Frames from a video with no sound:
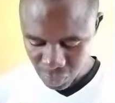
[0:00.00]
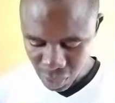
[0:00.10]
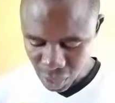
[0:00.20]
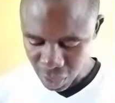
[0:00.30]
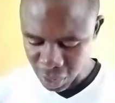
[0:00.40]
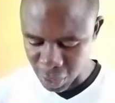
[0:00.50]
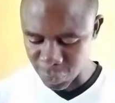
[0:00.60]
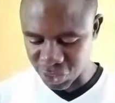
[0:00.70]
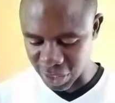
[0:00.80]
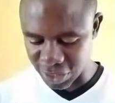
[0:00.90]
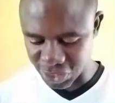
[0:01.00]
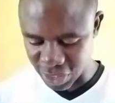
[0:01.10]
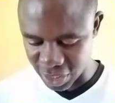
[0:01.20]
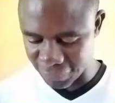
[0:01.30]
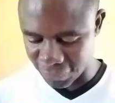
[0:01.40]
Haywood and
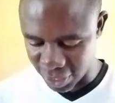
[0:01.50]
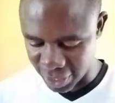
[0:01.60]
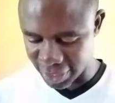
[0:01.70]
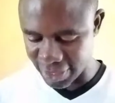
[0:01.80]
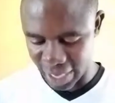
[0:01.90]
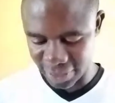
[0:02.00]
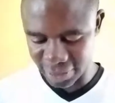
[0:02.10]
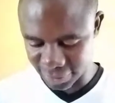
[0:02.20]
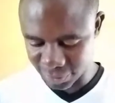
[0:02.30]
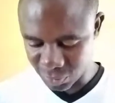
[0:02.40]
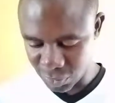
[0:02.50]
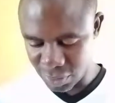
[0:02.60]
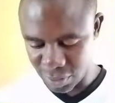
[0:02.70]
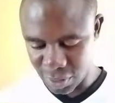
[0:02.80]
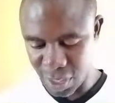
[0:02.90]
Shelley. Following that,
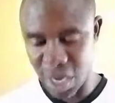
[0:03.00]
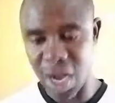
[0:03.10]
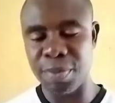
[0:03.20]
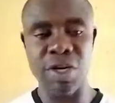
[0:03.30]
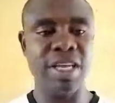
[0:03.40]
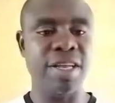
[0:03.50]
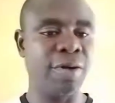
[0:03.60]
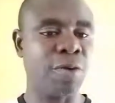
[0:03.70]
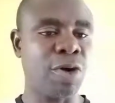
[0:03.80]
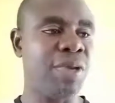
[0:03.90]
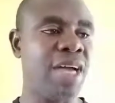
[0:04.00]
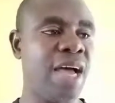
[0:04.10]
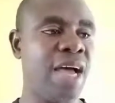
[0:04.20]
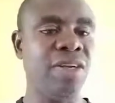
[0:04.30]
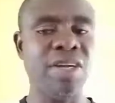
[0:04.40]
in the copy I
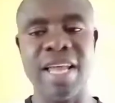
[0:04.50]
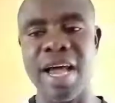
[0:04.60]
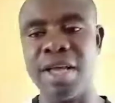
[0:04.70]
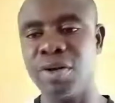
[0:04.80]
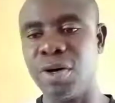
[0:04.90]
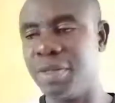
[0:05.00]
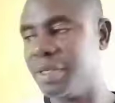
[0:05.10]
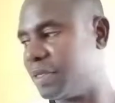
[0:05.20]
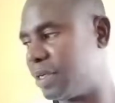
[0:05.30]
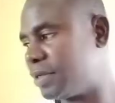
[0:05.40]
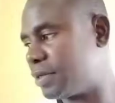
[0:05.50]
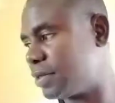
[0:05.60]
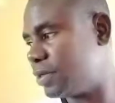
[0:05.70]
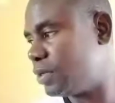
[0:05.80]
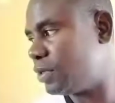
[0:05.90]
have underlined all these things
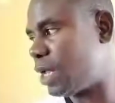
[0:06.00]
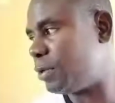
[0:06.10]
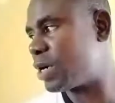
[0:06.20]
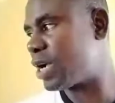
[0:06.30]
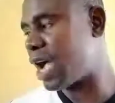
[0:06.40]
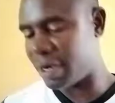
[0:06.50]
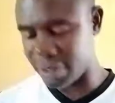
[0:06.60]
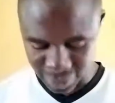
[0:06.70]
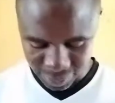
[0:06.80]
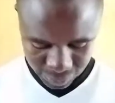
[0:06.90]
so they will guide us.